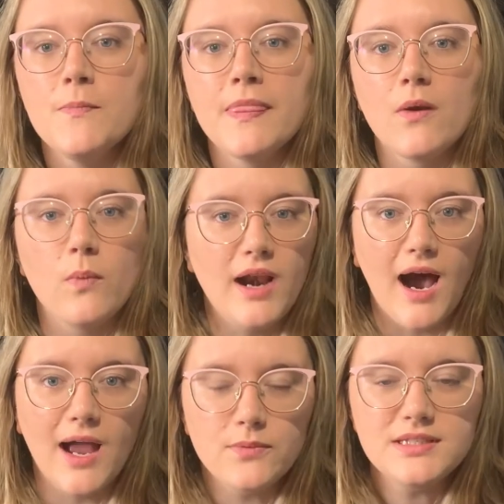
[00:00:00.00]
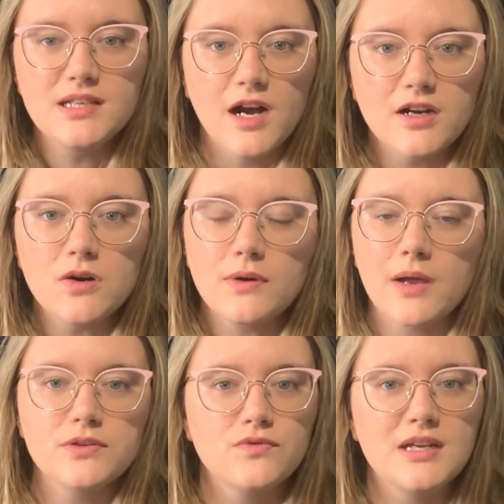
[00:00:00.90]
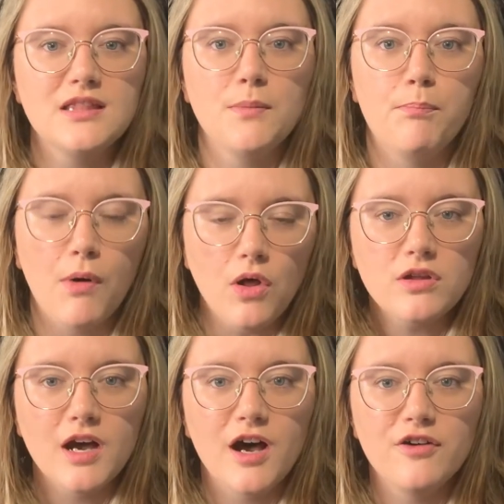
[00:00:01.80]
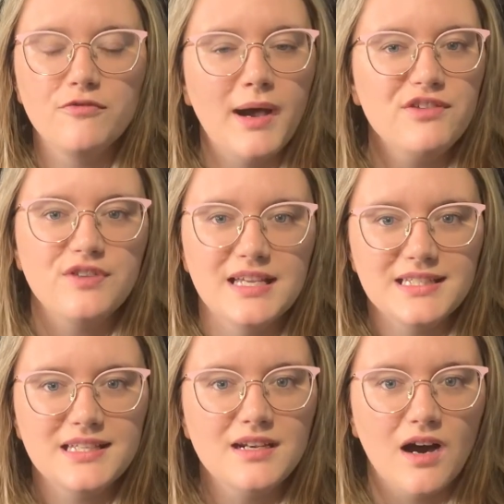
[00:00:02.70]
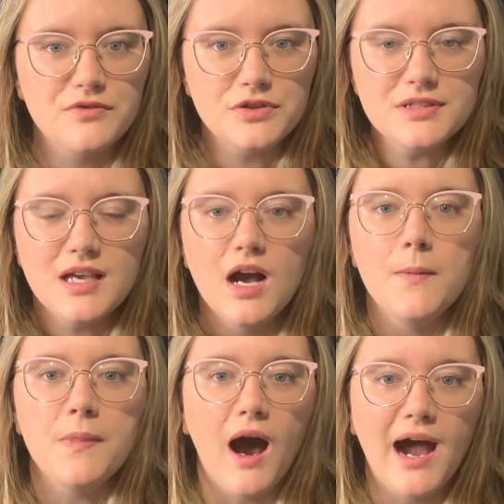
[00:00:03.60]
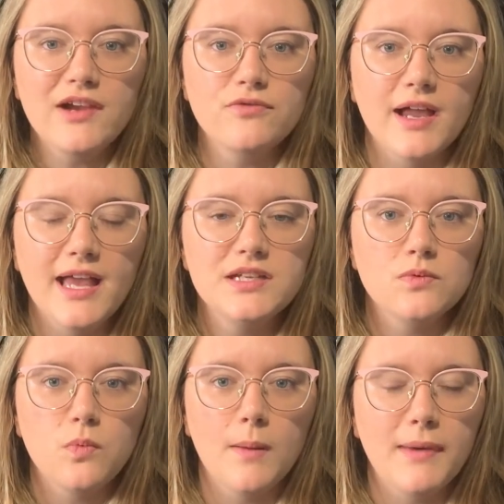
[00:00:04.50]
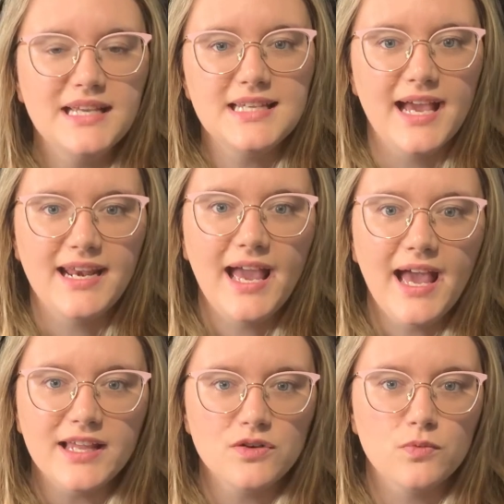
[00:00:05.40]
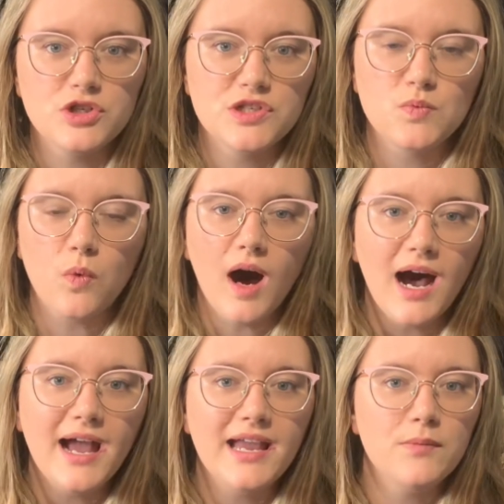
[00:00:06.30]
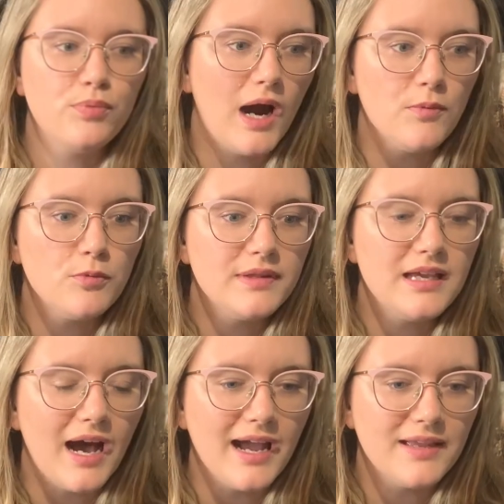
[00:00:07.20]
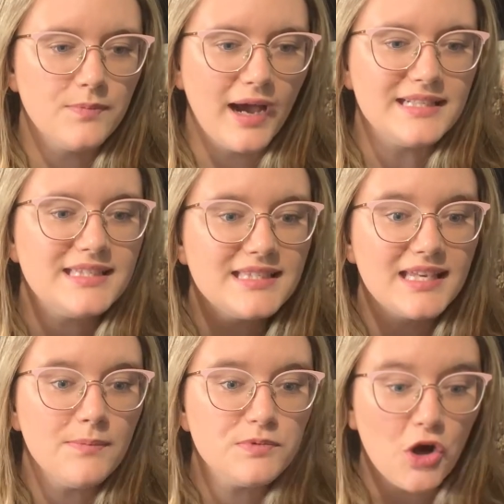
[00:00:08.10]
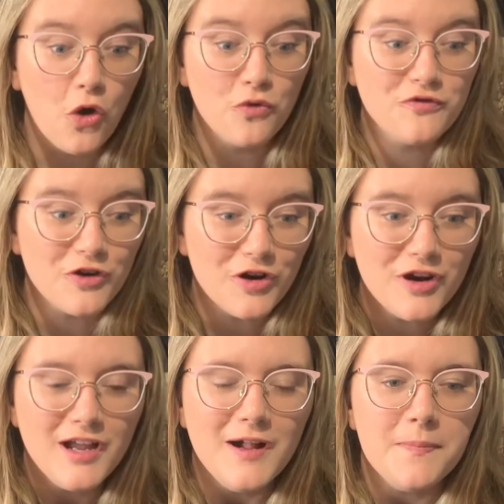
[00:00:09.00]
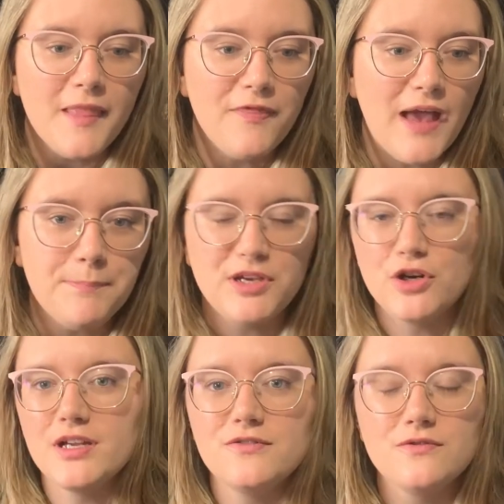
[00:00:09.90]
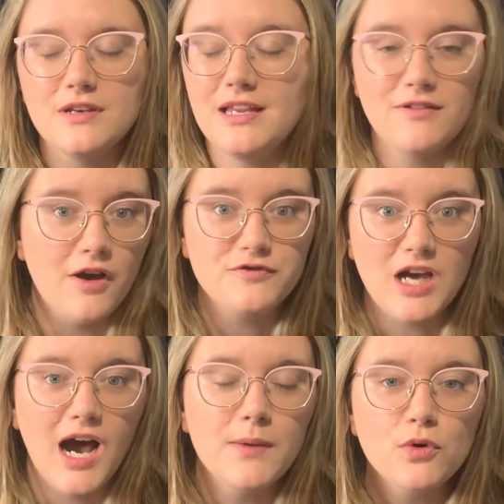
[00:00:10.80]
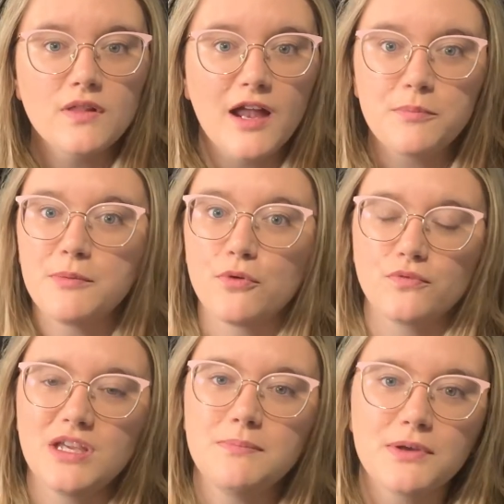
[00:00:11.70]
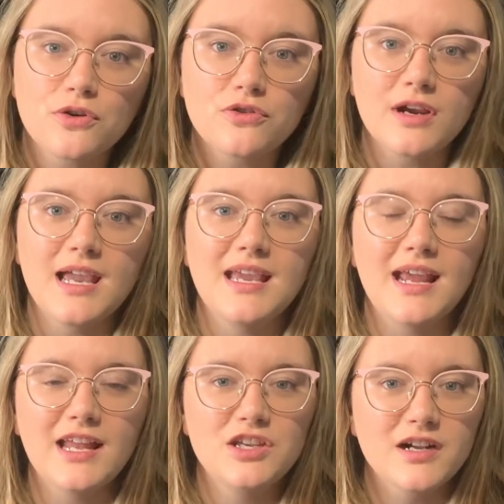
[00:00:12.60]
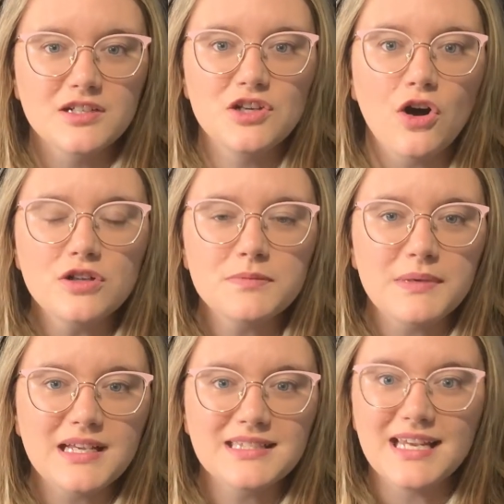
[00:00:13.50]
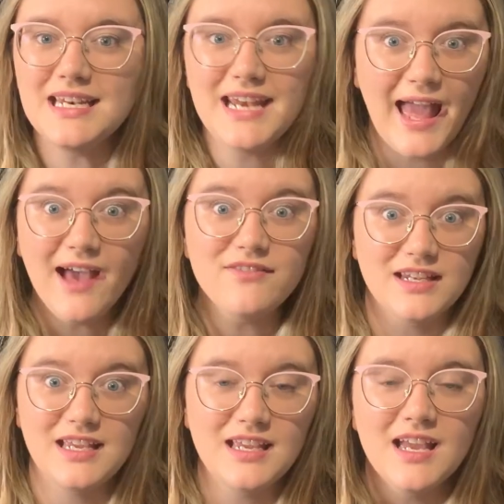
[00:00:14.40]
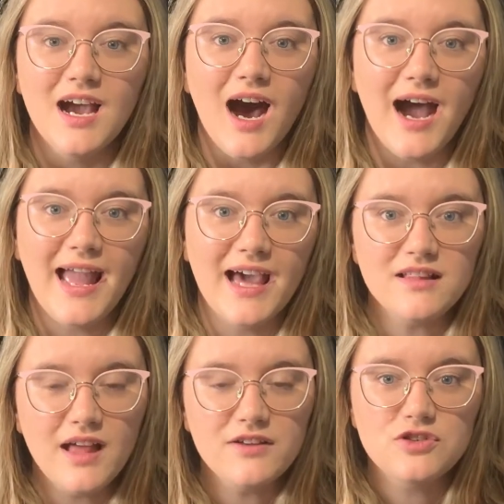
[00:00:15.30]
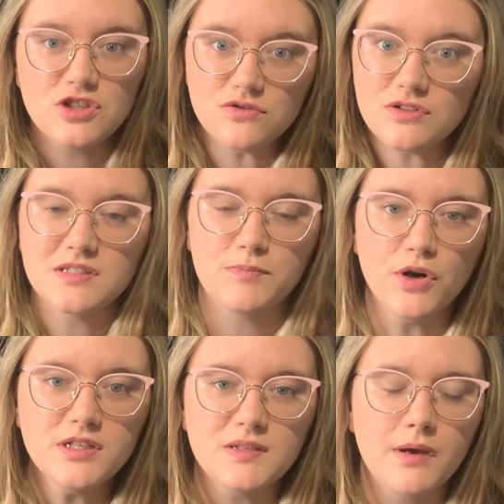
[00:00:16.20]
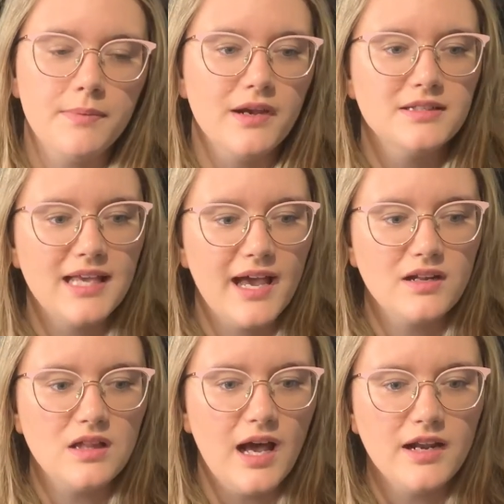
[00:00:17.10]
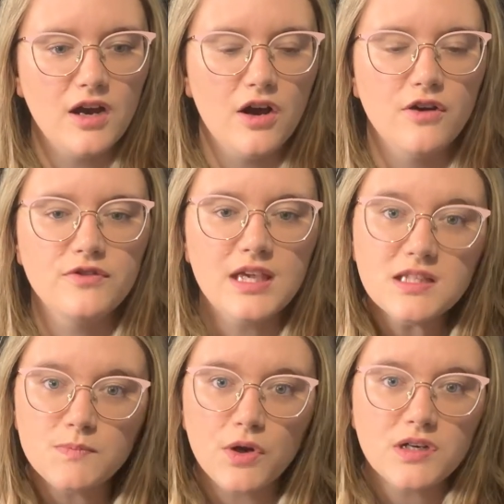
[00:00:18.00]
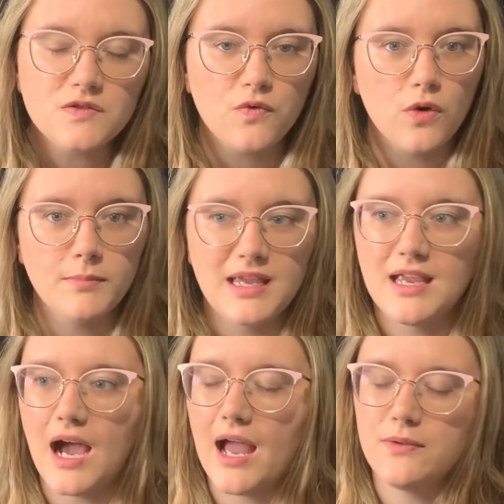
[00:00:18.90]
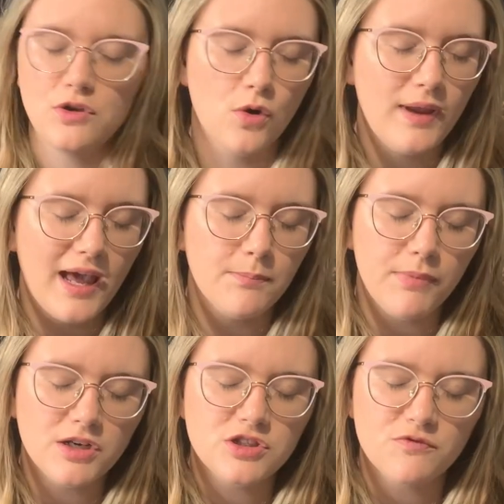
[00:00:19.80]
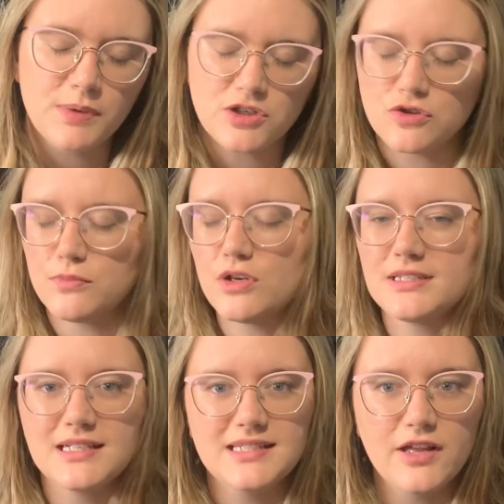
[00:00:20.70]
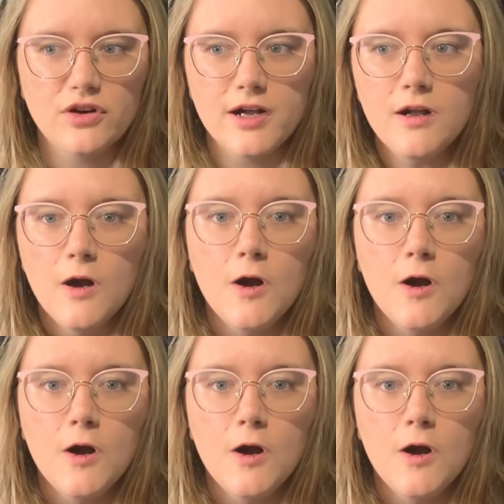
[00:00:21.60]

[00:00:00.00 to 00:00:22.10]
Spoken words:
When I was younger, when I was reading the bulk of my fantasy novels, I read what my dad had, which is why probably I skipped over that period of time where a lot of people read middle grade and young adult, because I didn't have any. I had a lot of children's books, so my parents had a lot of kids books for me. We had a bunch of picture books, etc.